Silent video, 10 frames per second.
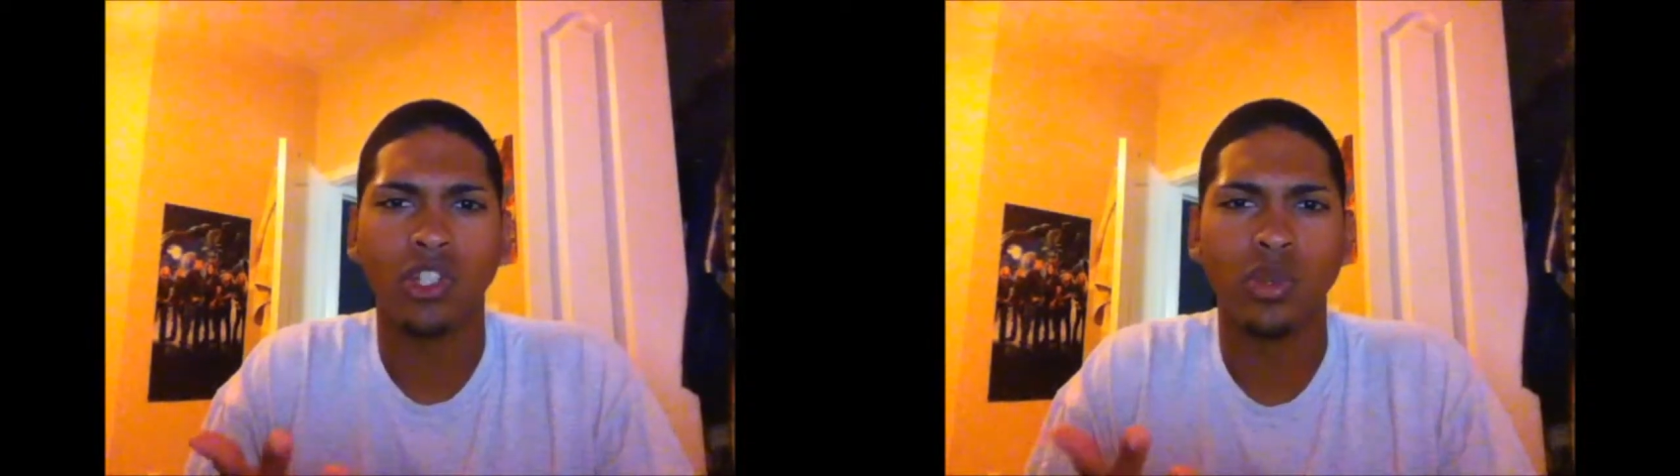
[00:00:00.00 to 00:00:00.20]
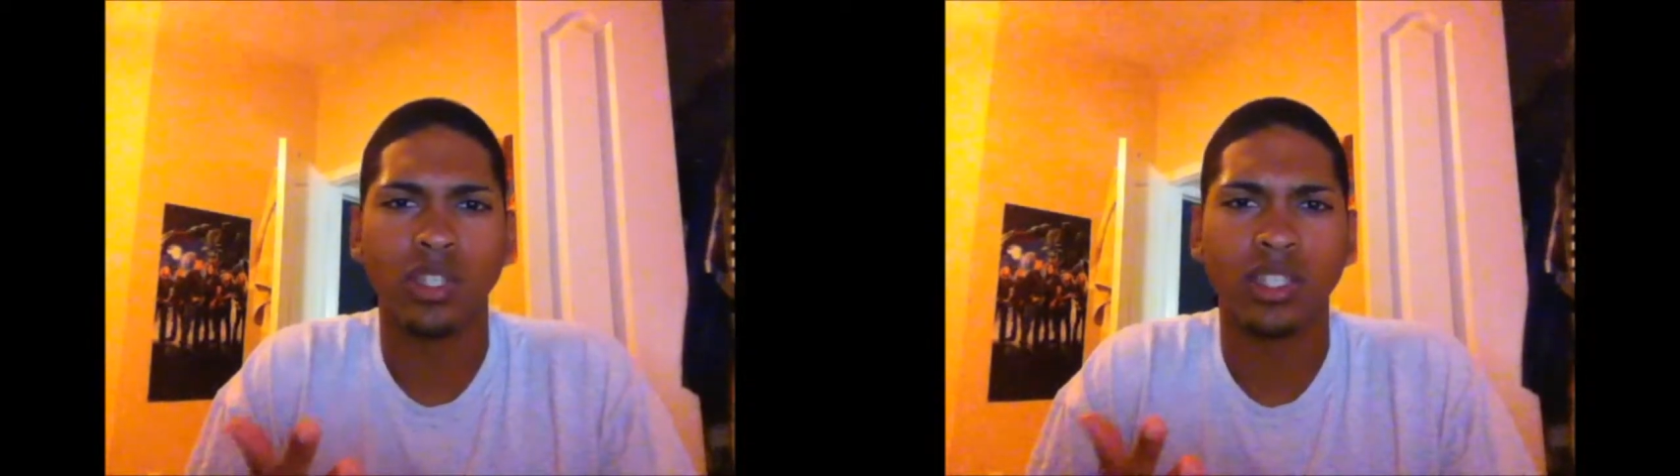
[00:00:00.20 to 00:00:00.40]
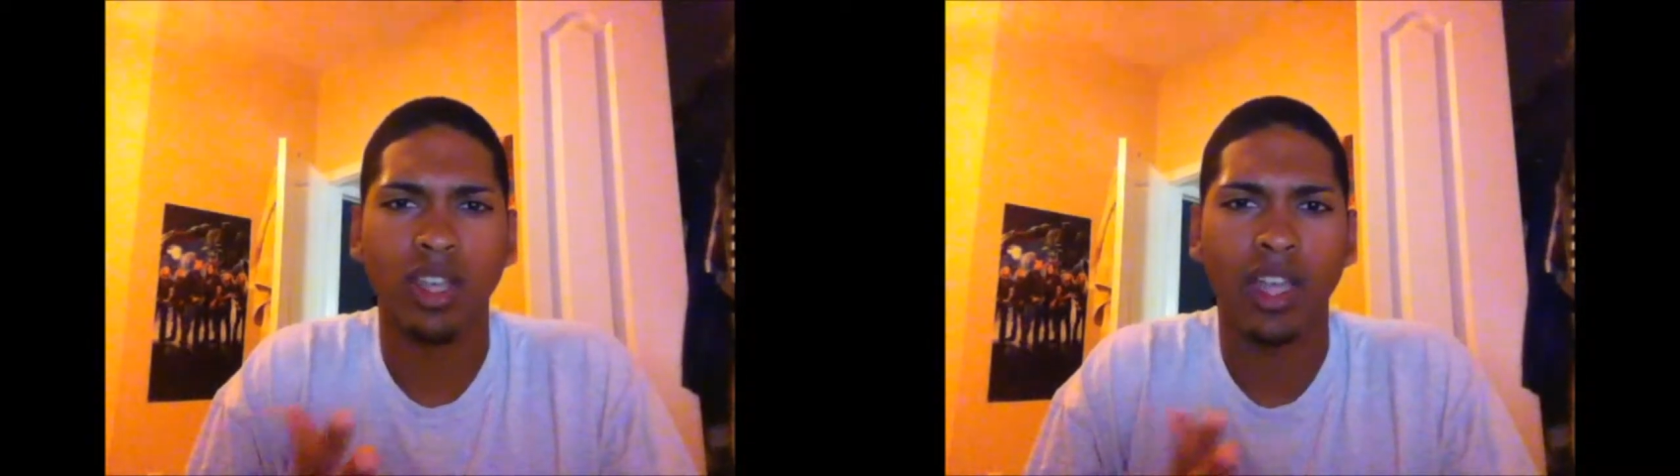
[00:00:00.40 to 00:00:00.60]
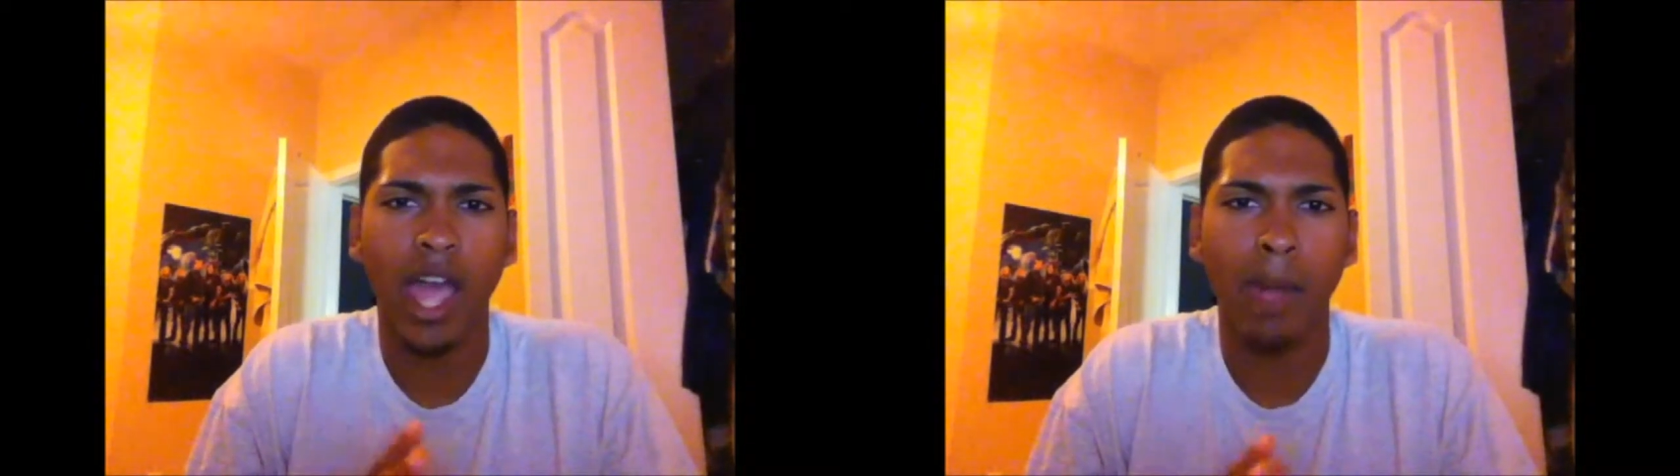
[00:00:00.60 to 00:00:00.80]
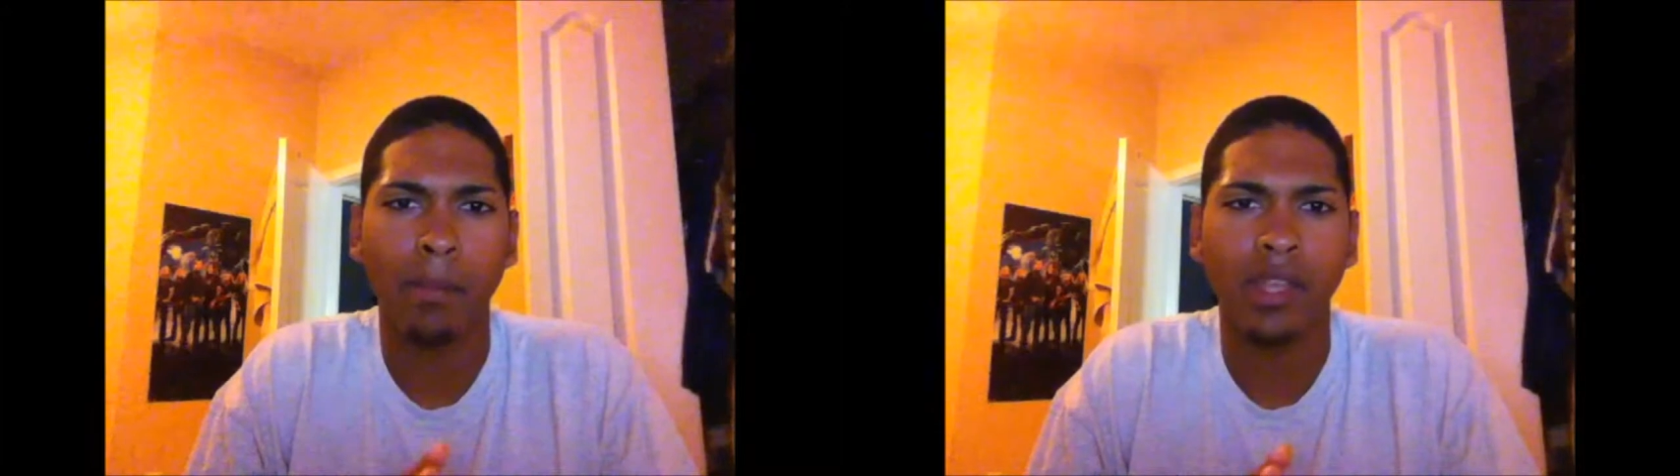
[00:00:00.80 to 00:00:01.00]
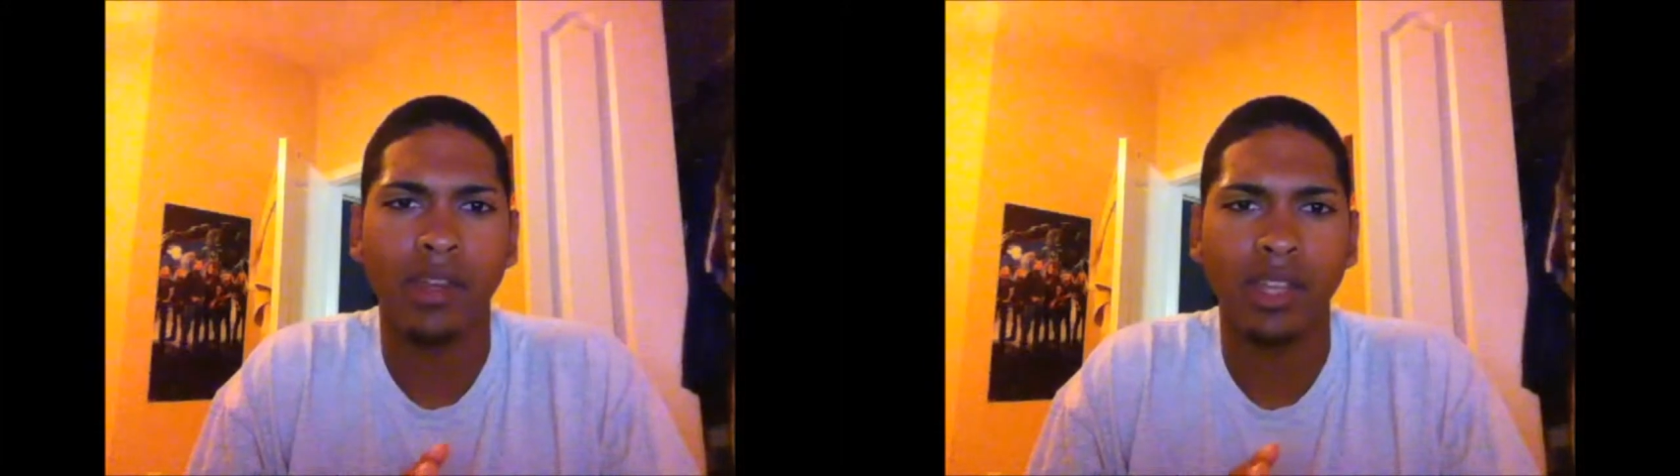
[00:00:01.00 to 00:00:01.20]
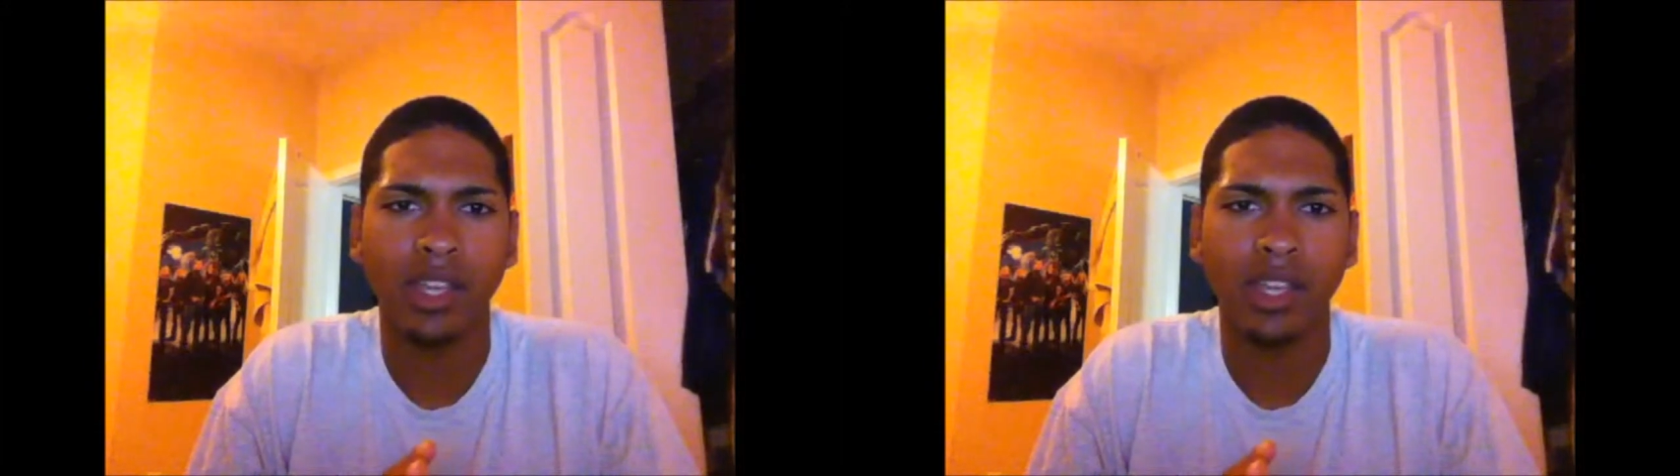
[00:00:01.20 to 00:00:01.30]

USA happened